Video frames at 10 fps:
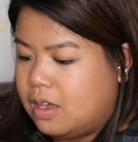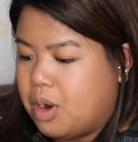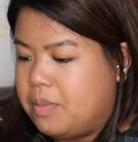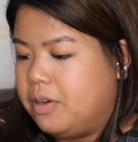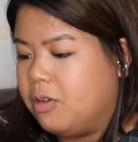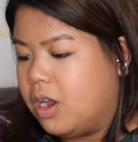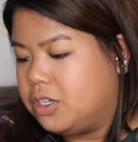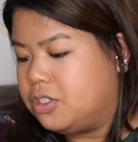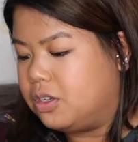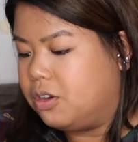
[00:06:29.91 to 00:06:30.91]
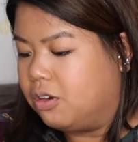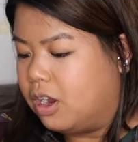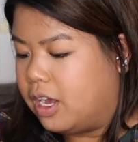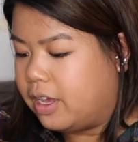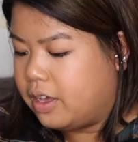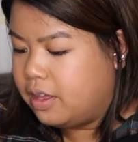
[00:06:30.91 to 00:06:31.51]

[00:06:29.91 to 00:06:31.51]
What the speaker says: Bretman Rock Jungle Rock